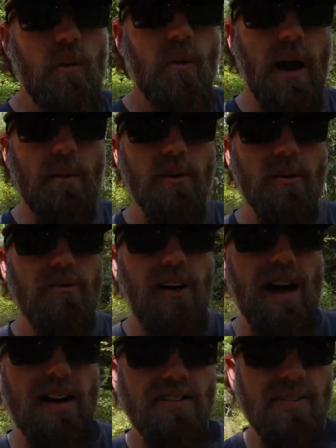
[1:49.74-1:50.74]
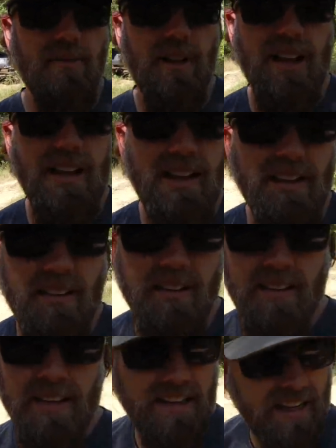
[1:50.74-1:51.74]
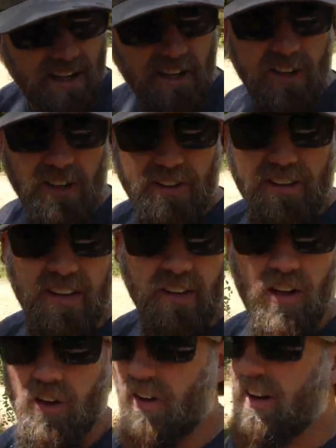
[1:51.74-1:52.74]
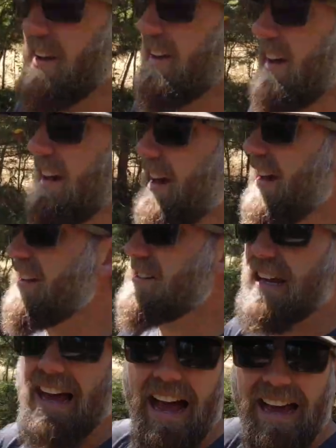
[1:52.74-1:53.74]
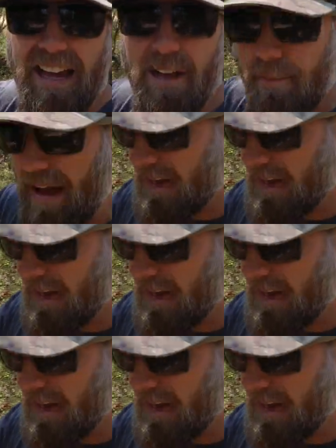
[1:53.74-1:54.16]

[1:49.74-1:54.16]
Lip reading: we were able to find us some land, get a good deal on it, and it is. It got hit